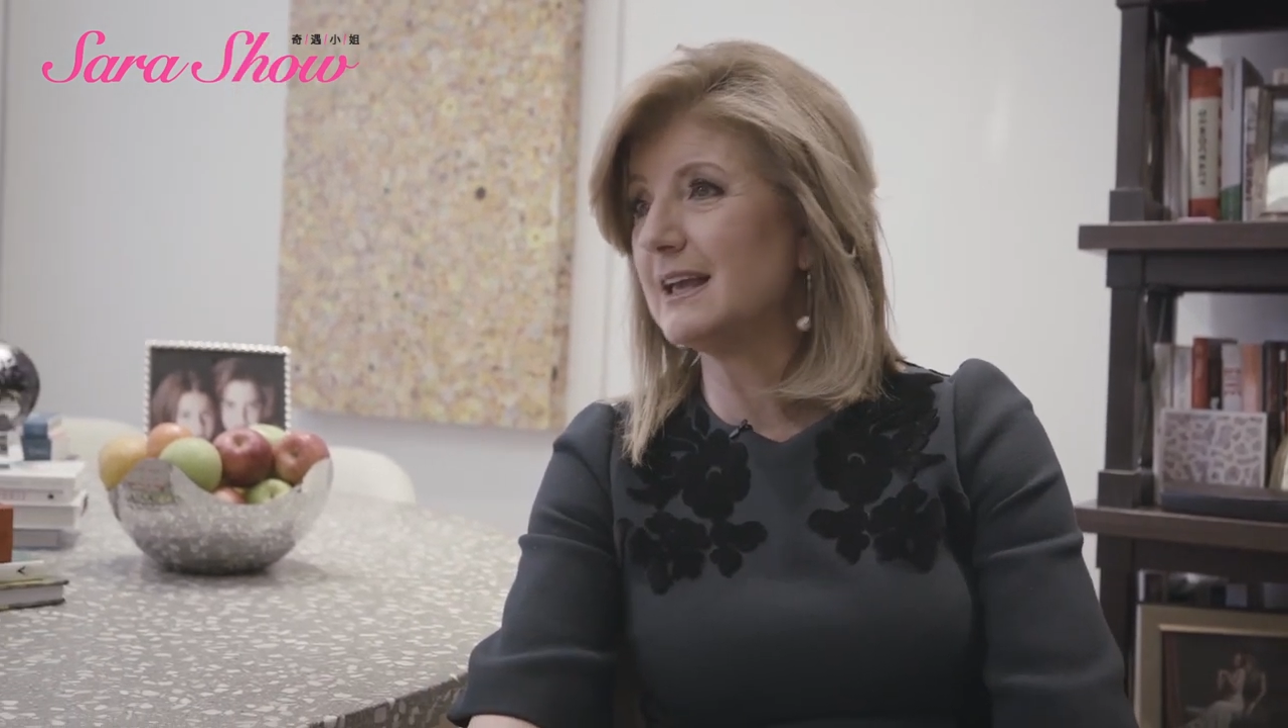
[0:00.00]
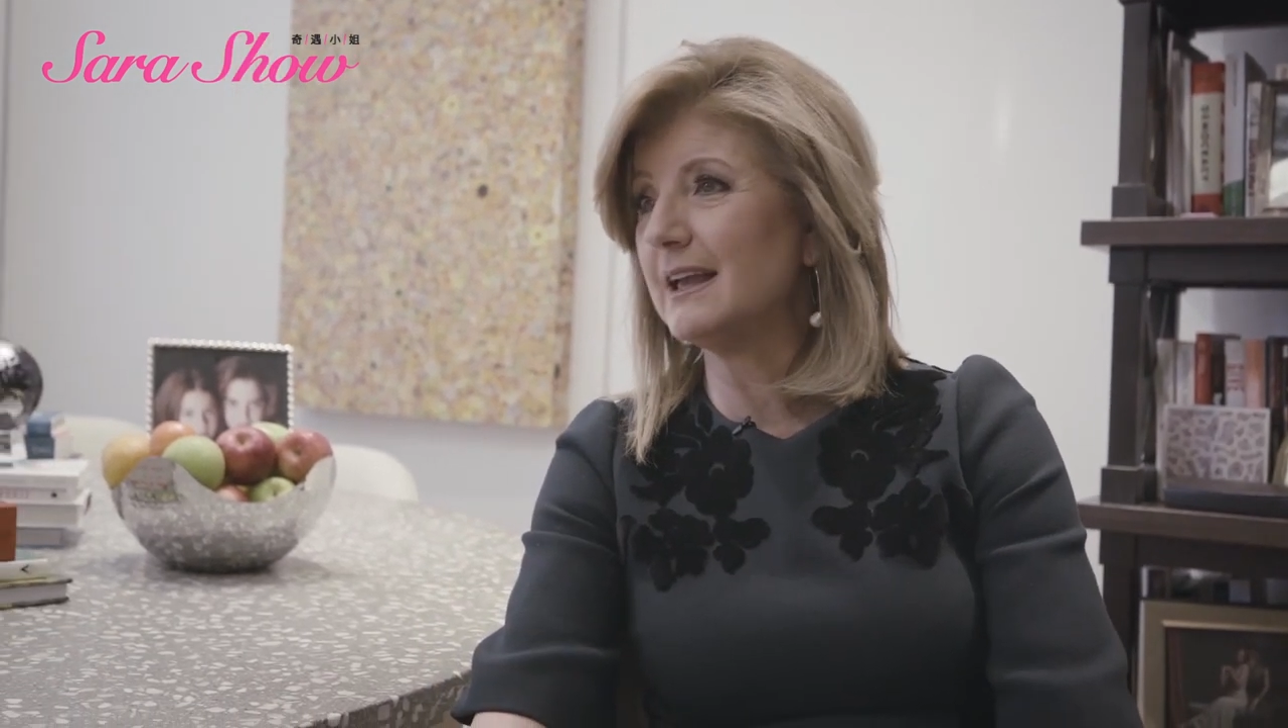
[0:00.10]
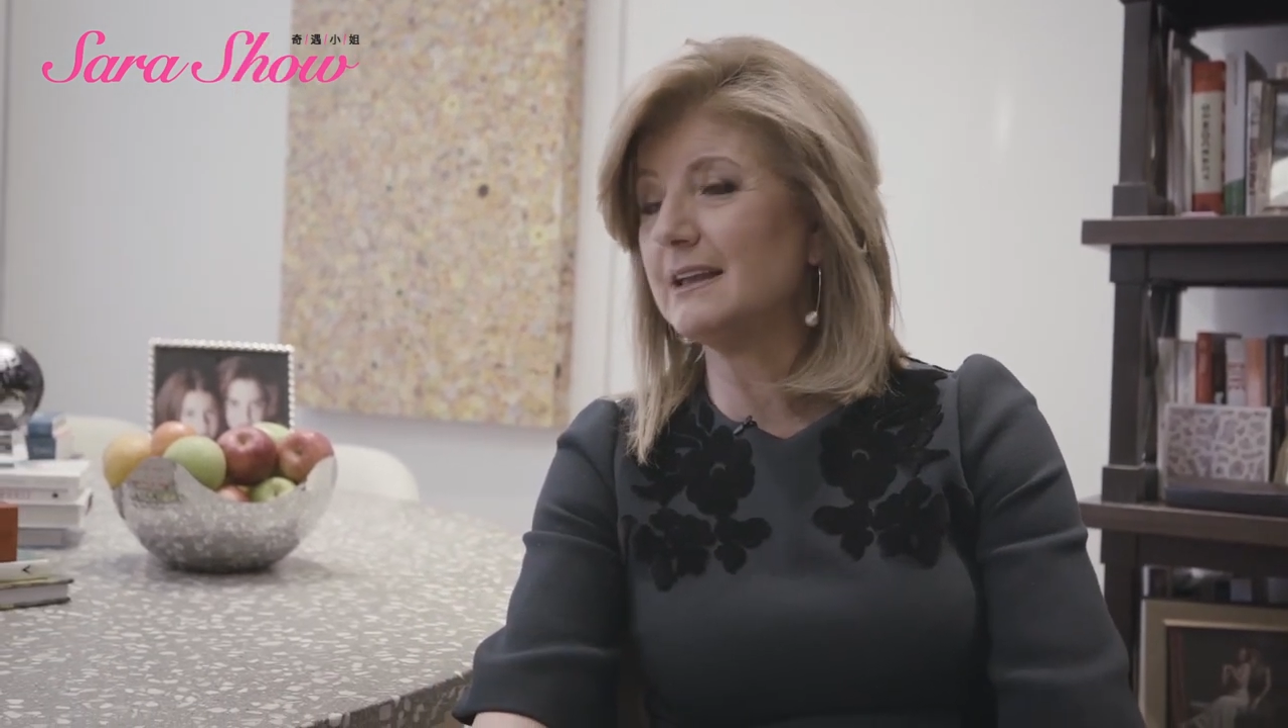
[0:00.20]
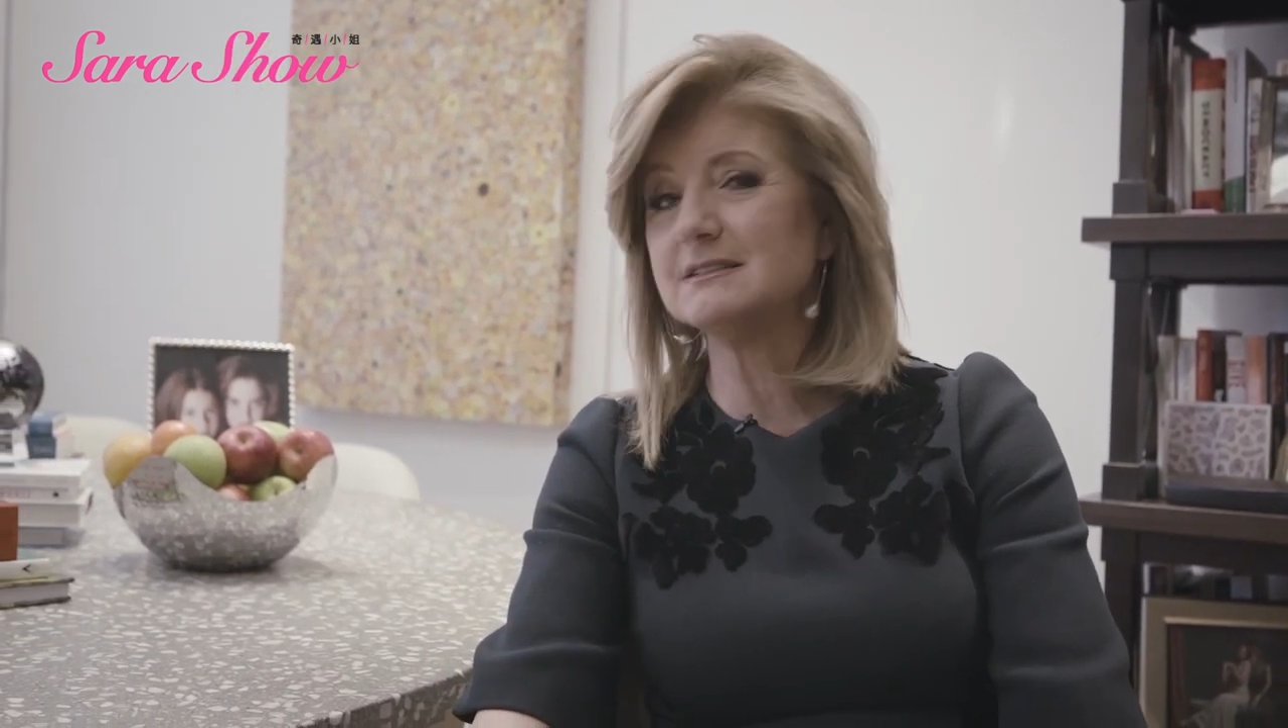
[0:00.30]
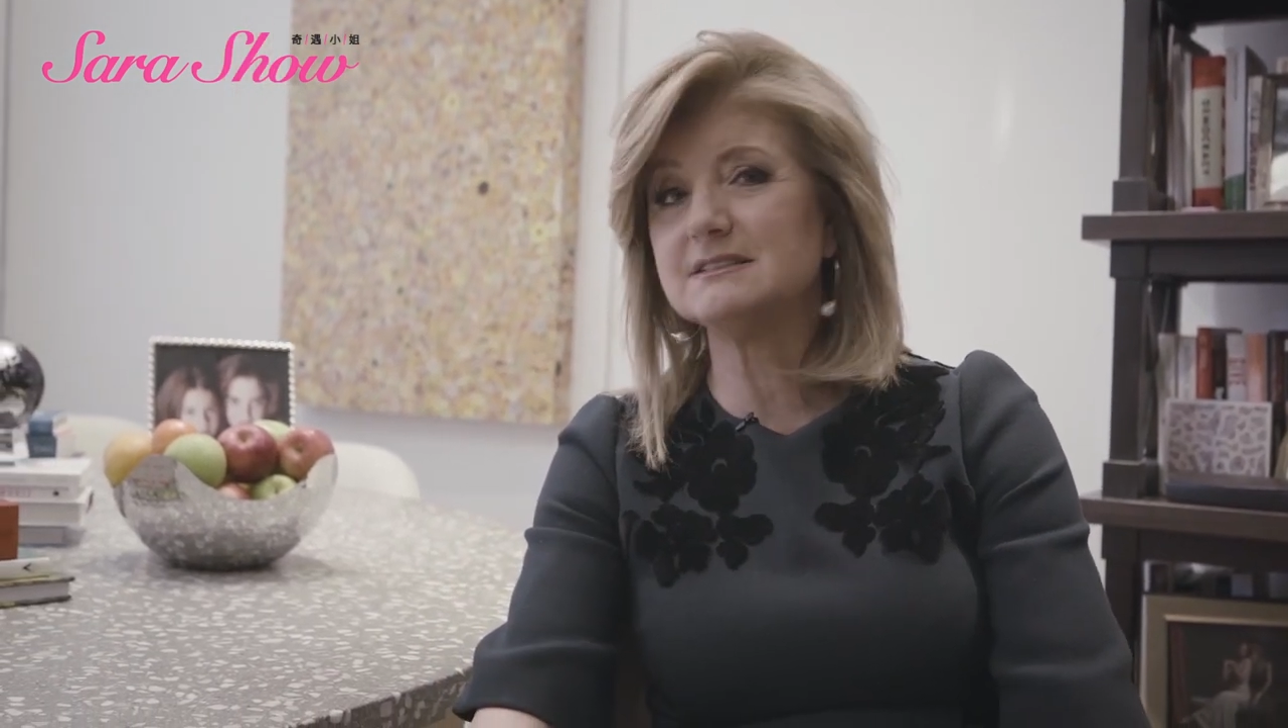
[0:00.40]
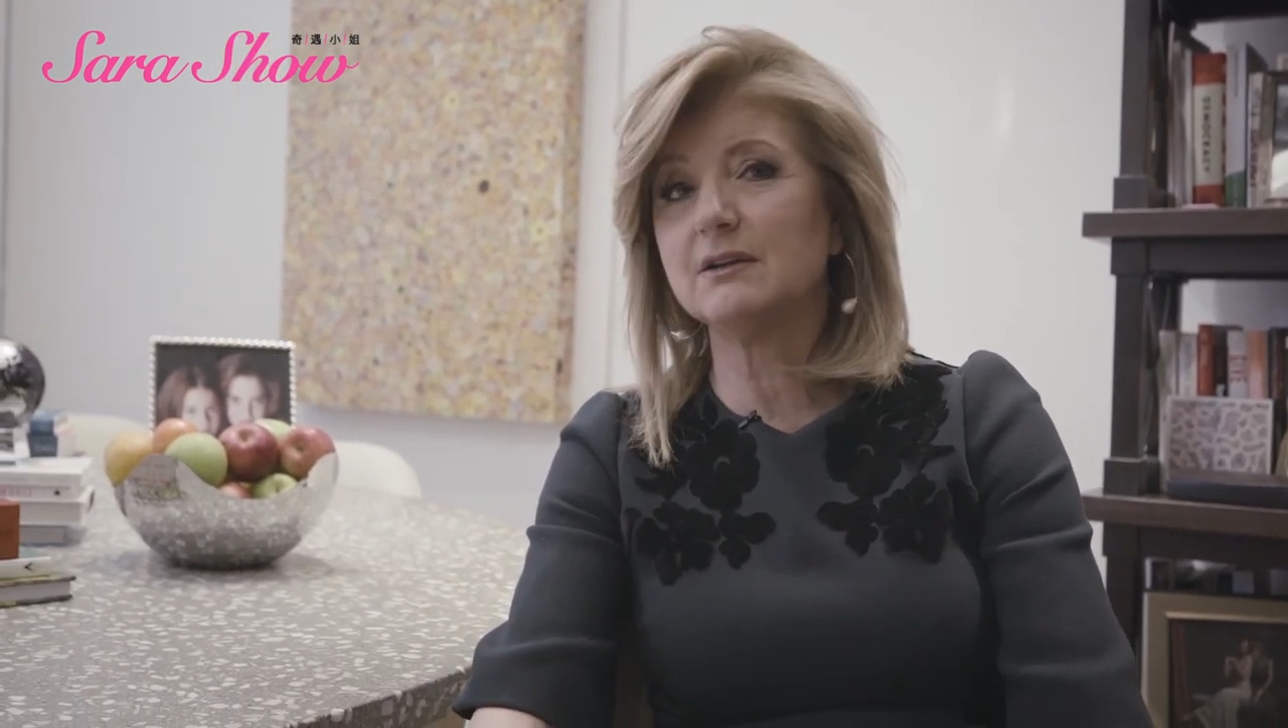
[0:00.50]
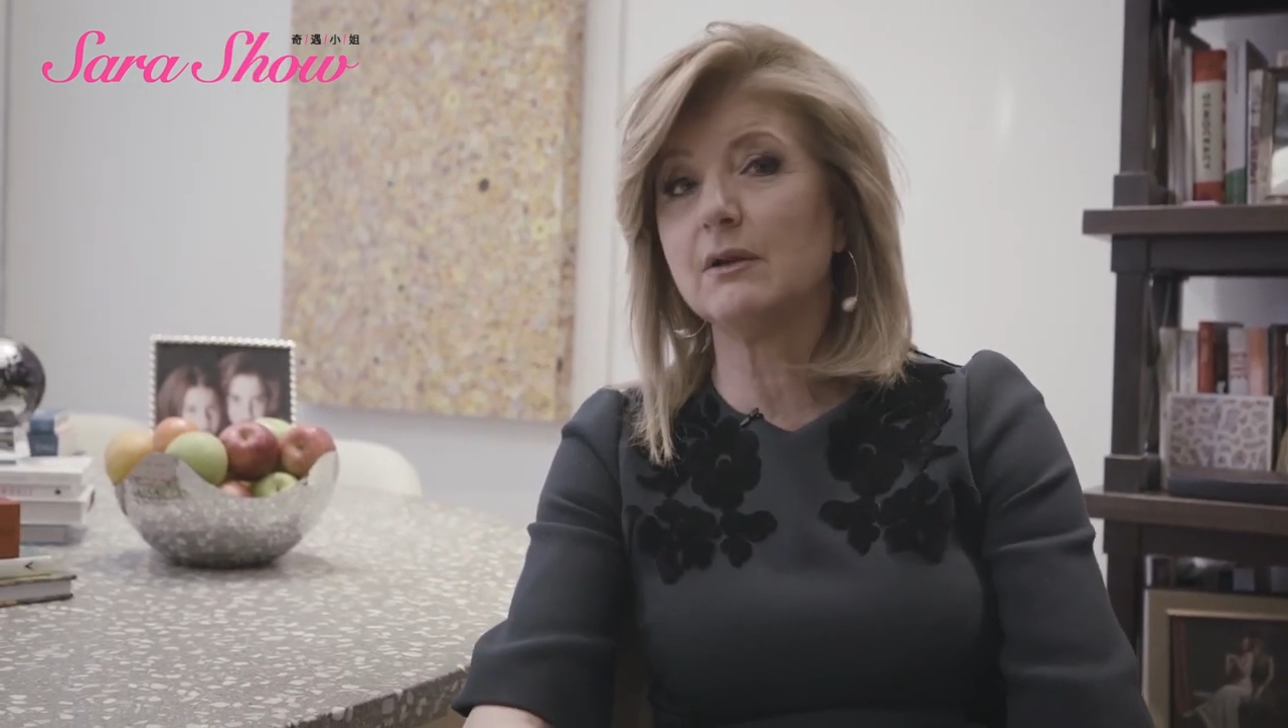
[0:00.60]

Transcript: science